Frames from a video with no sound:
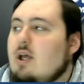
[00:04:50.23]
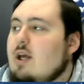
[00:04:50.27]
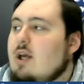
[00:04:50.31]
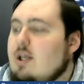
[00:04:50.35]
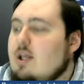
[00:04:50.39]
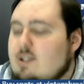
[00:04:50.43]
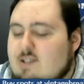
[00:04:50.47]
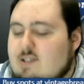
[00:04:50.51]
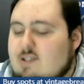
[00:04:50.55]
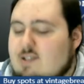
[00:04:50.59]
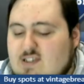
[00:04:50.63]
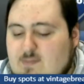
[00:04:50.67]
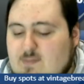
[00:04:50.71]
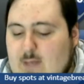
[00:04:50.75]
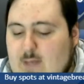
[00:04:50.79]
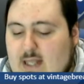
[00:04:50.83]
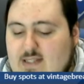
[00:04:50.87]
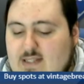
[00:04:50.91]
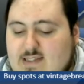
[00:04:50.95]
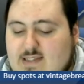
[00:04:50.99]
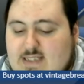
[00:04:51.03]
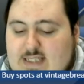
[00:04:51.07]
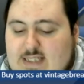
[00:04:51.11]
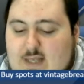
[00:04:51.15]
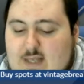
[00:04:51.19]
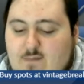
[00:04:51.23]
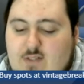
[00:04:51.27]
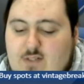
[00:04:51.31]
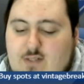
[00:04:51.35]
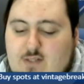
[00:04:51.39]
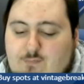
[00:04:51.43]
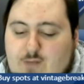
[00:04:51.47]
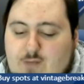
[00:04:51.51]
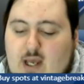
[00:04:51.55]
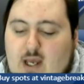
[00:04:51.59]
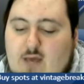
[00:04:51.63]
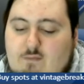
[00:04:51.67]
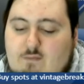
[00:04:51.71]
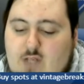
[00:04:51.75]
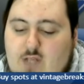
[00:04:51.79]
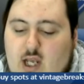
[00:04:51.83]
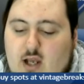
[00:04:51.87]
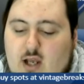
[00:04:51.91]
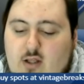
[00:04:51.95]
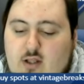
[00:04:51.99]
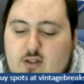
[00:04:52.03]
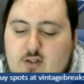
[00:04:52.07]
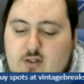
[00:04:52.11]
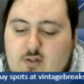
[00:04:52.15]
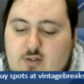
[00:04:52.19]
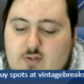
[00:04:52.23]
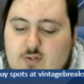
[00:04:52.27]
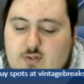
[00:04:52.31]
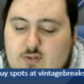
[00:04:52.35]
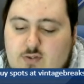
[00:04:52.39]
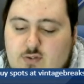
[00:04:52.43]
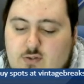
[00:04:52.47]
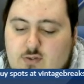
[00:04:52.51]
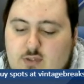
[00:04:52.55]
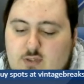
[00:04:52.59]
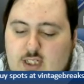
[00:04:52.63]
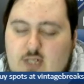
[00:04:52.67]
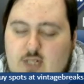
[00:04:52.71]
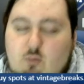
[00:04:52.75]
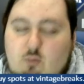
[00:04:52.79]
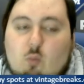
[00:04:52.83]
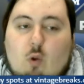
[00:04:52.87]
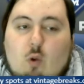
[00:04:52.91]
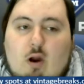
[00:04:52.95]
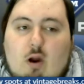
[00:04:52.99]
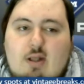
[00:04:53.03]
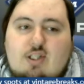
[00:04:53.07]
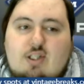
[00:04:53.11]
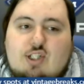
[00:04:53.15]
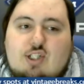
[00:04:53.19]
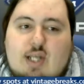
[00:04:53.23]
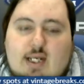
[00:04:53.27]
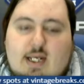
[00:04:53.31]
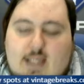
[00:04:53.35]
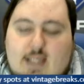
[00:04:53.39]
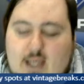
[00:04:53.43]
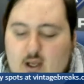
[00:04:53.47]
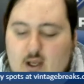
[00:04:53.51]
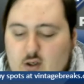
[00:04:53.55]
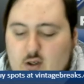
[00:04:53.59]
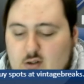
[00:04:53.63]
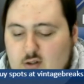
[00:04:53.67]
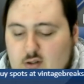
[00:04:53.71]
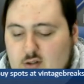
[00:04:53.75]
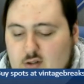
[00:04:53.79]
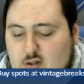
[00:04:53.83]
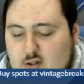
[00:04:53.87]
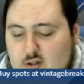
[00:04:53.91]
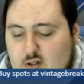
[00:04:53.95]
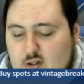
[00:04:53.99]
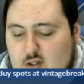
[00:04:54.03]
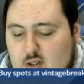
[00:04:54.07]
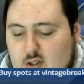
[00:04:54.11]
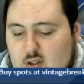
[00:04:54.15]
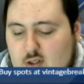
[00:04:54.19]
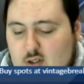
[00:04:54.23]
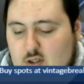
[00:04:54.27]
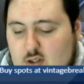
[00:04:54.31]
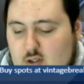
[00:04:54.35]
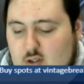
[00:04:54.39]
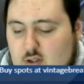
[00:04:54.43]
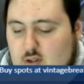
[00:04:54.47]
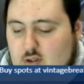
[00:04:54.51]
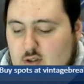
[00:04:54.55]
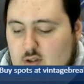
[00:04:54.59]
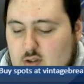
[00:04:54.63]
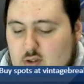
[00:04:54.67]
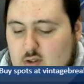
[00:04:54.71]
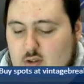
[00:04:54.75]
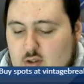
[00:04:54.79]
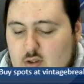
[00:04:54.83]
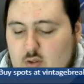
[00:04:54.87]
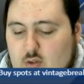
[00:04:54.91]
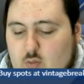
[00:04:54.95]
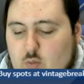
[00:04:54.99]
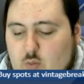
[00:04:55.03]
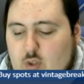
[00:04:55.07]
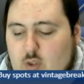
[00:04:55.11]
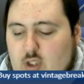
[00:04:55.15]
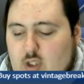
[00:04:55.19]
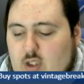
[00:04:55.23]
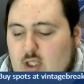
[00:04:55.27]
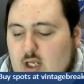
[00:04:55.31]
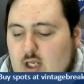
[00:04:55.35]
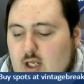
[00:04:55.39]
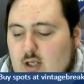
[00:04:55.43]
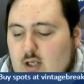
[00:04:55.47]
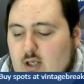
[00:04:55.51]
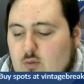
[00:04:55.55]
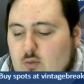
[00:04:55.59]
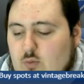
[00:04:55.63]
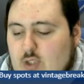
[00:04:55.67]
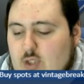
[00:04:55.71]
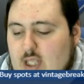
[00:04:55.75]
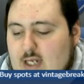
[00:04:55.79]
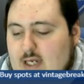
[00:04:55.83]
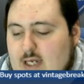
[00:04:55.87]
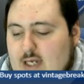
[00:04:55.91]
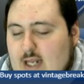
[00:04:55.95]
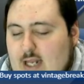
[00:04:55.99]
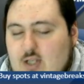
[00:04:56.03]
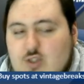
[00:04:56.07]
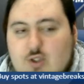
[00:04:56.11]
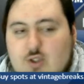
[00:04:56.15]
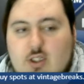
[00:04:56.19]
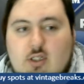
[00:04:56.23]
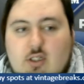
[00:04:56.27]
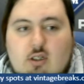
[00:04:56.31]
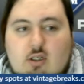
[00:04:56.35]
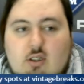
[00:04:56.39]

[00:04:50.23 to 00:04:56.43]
to spend $75 in one checkout will get an entry.